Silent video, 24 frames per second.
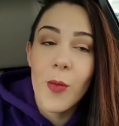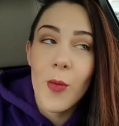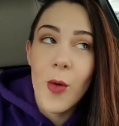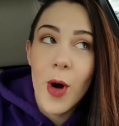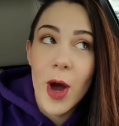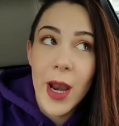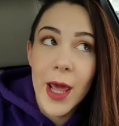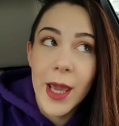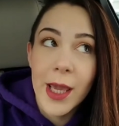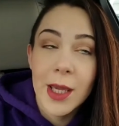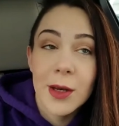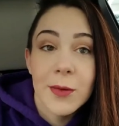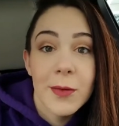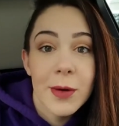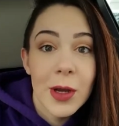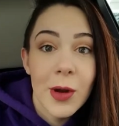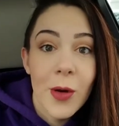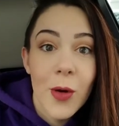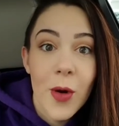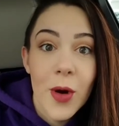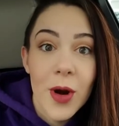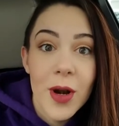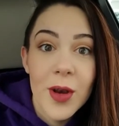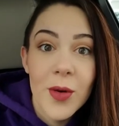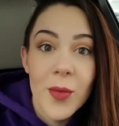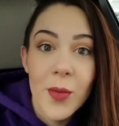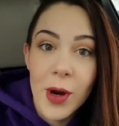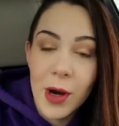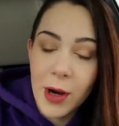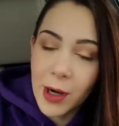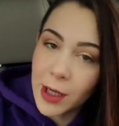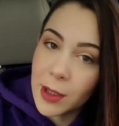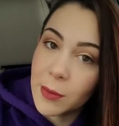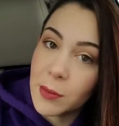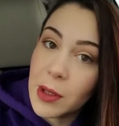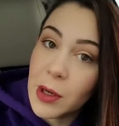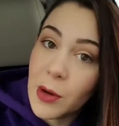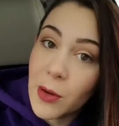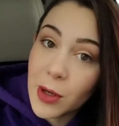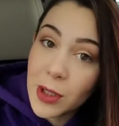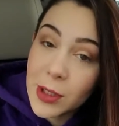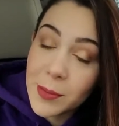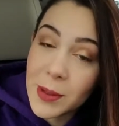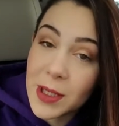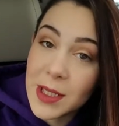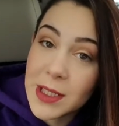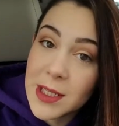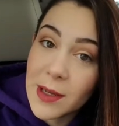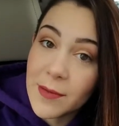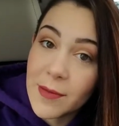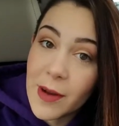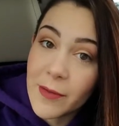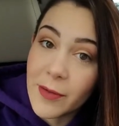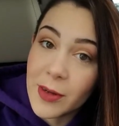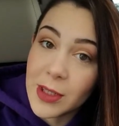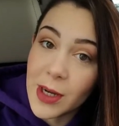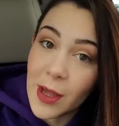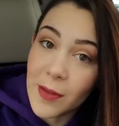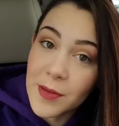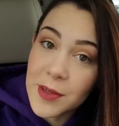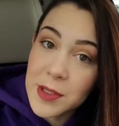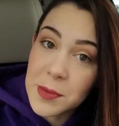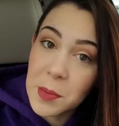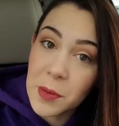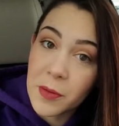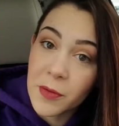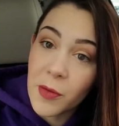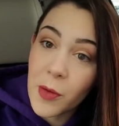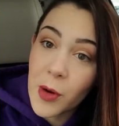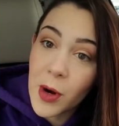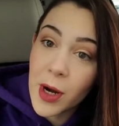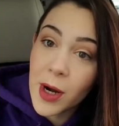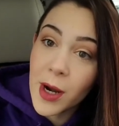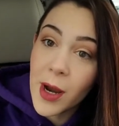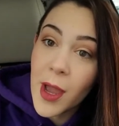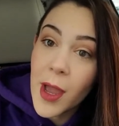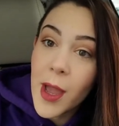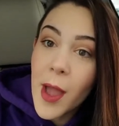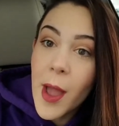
what I can record and where I can record because I've never done this before.